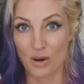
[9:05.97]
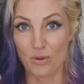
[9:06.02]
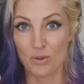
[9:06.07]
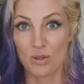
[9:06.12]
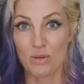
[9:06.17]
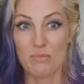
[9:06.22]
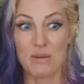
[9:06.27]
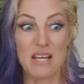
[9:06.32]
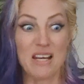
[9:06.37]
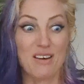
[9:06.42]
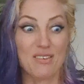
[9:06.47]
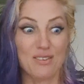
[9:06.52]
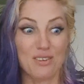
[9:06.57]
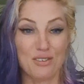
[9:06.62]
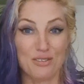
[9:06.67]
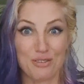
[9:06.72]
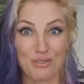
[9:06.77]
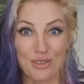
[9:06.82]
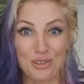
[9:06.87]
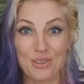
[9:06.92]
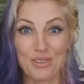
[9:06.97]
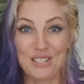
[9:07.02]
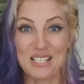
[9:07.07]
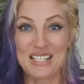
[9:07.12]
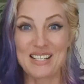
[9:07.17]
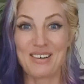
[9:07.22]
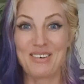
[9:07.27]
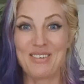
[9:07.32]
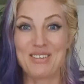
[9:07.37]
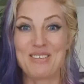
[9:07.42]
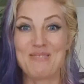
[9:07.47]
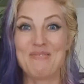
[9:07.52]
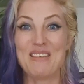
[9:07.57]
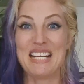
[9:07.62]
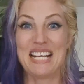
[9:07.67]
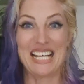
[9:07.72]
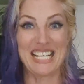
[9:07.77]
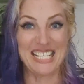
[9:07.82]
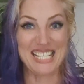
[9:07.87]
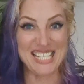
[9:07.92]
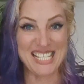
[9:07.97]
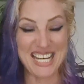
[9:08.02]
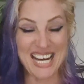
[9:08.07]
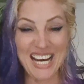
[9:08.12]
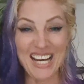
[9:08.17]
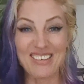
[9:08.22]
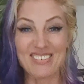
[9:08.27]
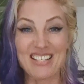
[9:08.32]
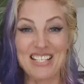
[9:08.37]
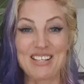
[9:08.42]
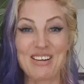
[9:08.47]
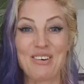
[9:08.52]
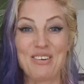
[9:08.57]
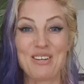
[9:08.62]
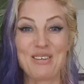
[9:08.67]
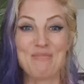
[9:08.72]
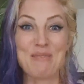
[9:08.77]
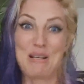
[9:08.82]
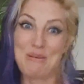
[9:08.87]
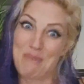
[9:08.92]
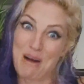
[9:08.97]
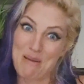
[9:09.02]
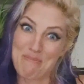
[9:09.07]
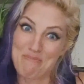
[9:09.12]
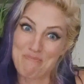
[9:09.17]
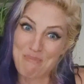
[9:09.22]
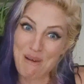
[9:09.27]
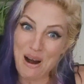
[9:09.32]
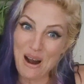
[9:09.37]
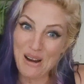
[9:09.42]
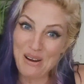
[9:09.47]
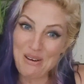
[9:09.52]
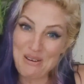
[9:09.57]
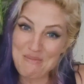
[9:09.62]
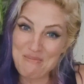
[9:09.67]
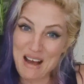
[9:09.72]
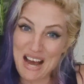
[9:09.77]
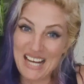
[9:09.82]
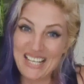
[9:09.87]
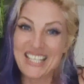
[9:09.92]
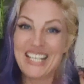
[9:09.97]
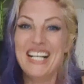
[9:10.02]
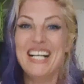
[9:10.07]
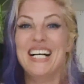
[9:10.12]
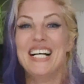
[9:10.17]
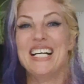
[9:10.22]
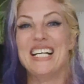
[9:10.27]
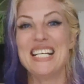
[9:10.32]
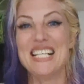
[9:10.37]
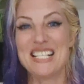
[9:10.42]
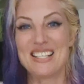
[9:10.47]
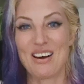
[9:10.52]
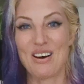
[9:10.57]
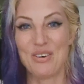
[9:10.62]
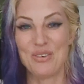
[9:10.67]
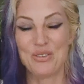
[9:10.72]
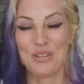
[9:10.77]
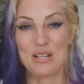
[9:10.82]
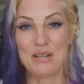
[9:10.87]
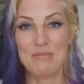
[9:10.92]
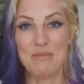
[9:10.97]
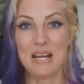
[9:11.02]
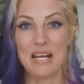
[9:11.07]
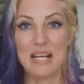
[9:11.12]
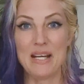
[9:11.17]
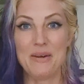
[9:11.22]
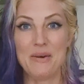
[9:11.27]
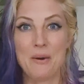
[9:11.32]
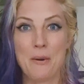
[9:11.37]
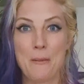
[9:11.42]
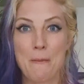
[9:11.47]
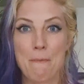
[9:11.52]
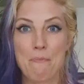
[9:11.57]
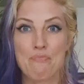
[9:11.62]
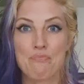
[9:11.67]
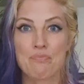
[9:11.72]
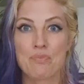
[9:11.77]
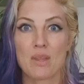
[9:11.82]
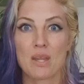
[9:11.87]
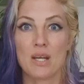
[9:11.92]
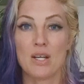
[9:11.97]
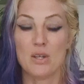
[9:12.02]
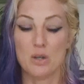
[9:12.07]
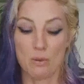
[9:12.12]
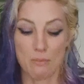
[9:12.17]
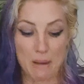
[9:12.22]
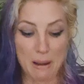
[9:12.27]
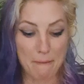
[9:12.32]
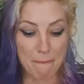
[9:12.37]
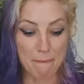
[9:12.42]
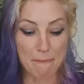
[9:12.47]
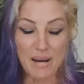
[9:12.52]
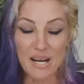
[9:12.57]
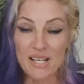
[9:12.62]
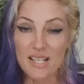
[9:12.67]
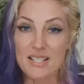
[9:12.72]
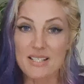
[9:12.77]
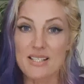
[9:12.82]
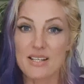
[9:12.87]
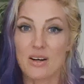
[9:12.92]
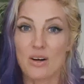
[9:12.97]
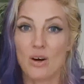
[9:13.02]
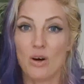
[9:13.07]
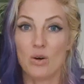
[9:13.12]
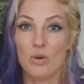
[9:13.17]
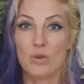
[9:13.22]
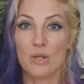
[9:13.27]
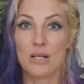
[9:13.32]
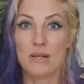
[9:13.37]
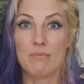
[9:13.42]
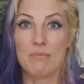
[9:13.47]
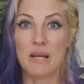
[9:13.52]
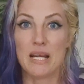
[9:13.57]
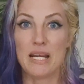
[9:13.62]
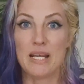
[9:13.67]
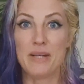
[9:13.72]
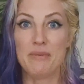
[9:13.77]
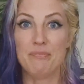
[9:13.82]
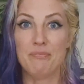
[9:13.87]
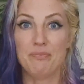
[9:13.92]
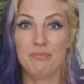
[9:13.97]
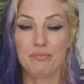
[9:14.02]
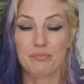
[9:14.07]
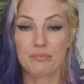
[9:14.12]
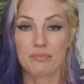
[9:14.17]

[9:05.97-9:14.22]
holding me, the floor is holding me, a chair is holding me, my biomat is holding me, you know, my buttocks are holding me.